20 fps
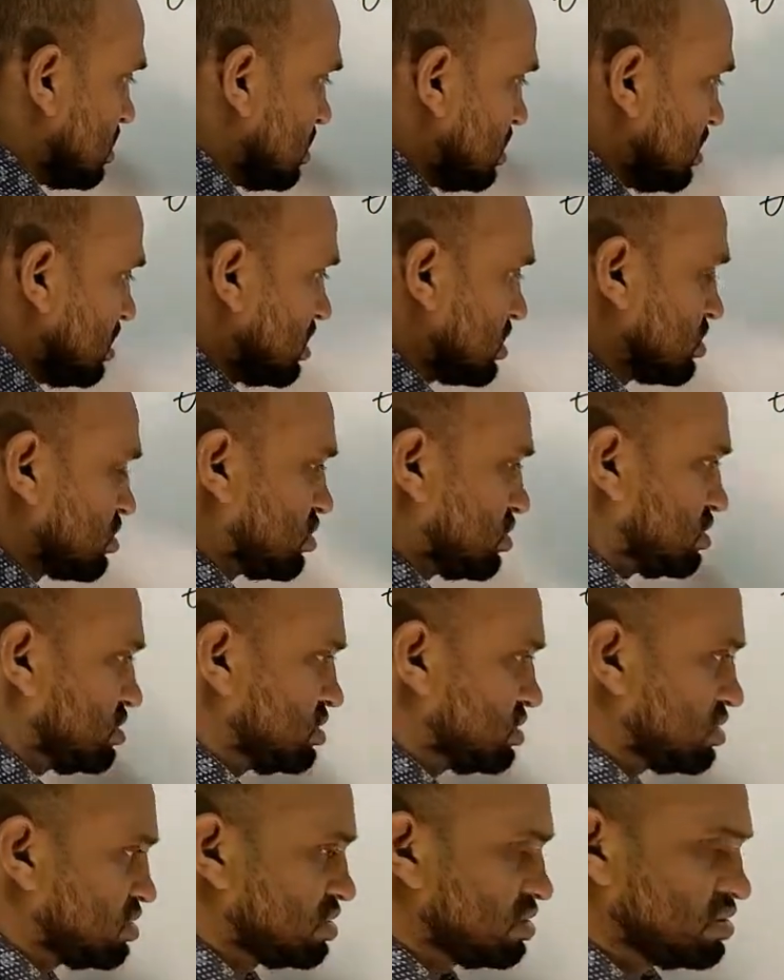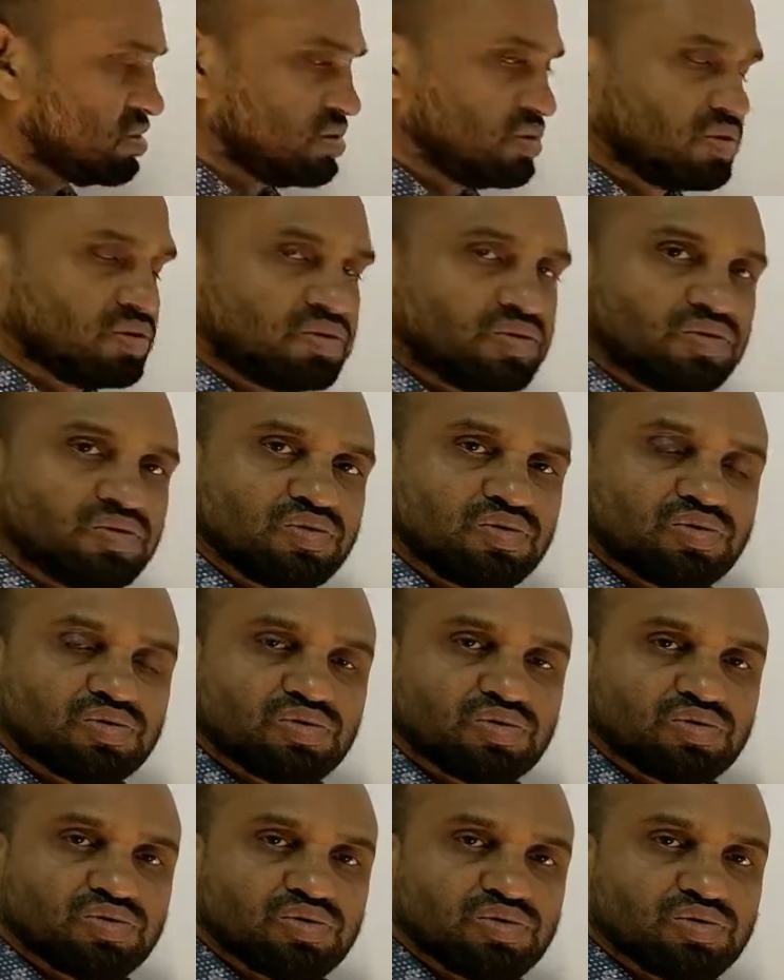electrons
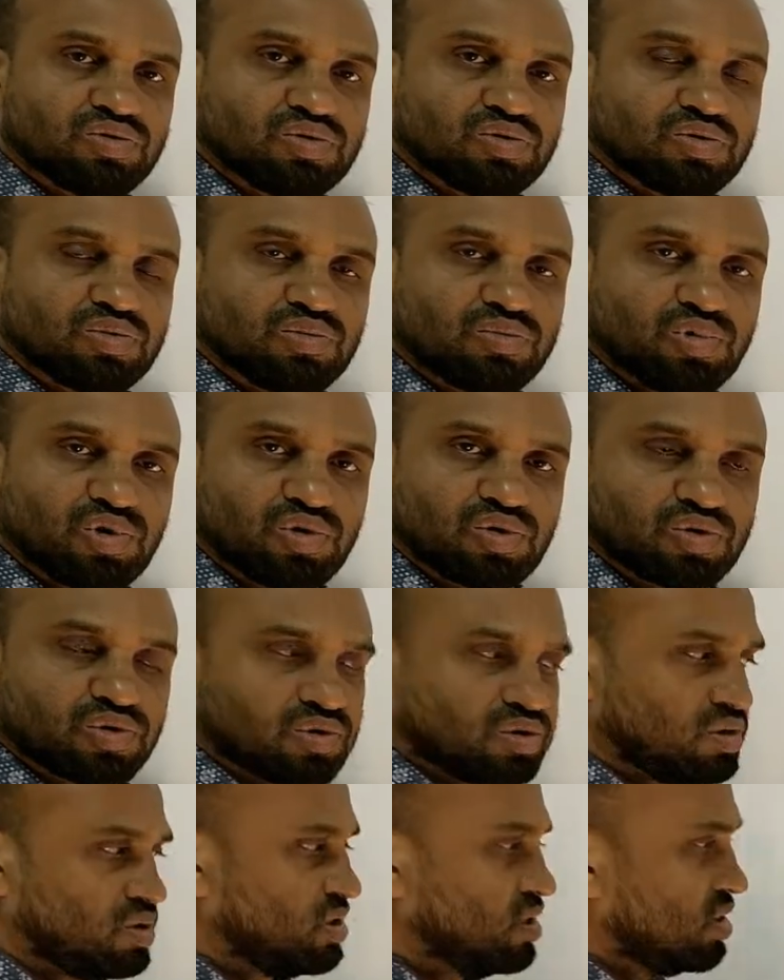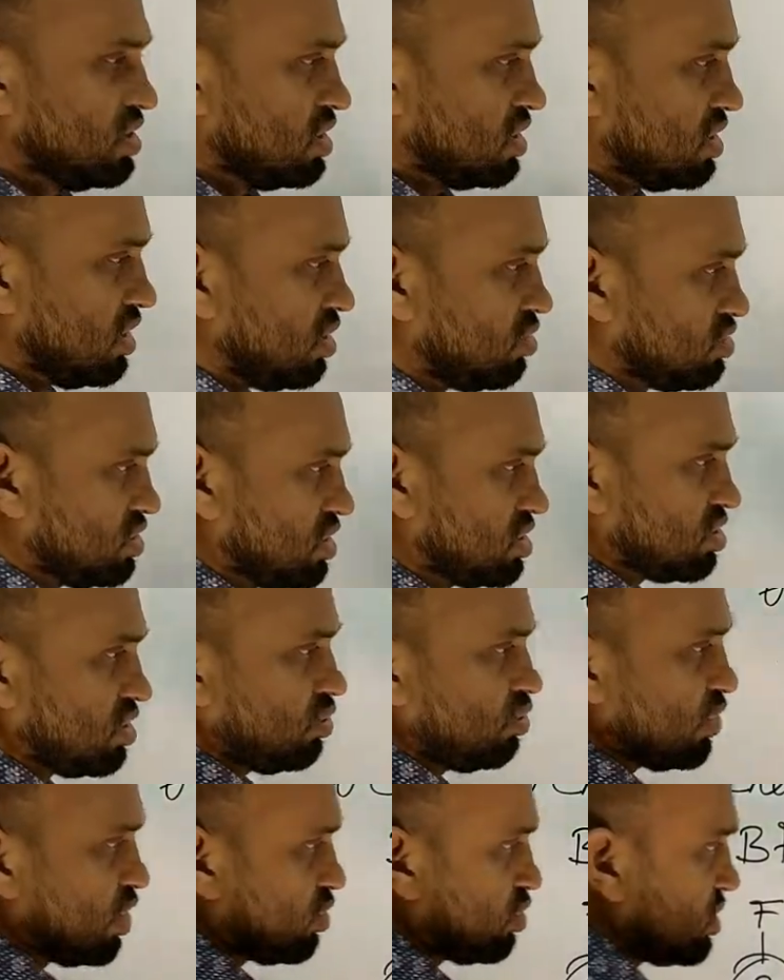to boron. Now the
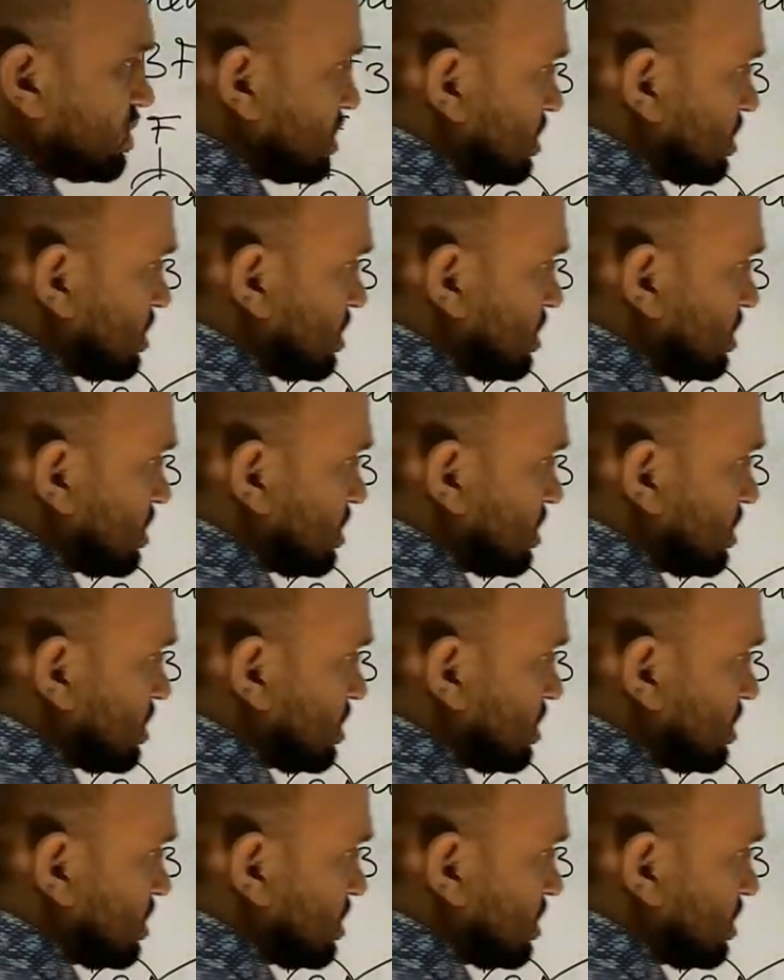compound